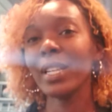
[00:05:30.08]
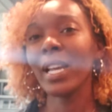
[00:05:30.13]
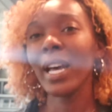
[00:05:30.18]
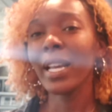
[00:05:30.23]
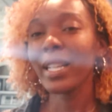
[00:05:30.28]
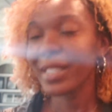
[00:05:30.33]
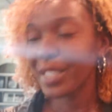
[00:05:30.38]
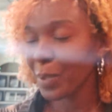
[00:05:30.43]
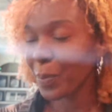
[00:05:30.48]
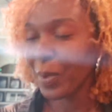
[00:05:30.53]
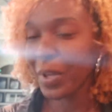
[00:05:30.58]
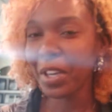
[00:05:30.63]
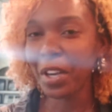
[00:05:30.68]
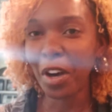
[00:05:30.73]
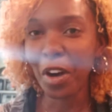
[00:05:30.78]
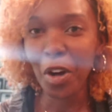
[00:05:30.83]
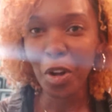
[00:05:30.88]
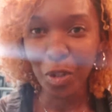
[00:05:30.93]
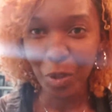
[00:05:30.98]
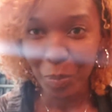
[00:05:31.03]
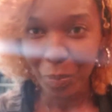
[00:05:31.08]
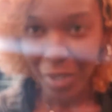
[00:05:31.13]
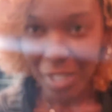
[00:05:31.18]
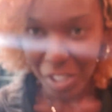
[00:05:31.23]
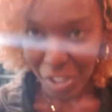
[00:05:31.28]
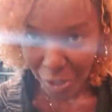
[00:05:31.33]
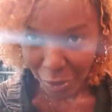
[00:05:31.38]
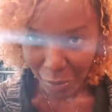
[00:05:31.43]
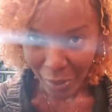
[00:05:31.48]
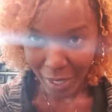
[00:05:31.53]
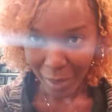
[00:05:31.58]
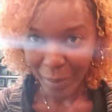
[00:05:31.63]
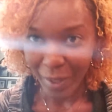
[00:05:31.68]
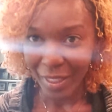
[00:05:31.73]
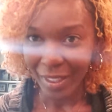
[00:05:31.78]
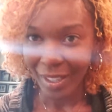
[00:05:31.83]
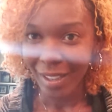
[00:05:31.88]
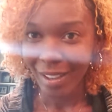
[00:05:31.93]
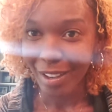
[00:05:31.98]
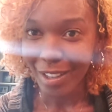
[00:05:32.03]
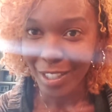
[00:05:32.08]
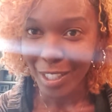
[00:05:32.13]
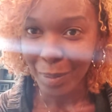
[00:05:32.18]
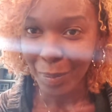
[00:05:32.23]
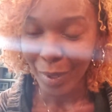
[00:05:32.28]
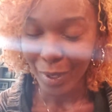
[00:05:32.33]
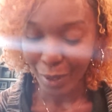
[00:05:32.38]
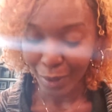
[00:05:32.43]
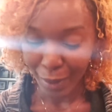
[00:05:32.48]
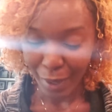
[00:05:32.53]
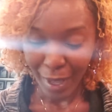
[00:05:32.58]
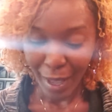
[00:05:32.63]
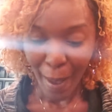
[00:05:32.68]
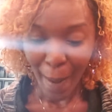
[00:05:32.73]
like to be called a patient when I'm in the hospital,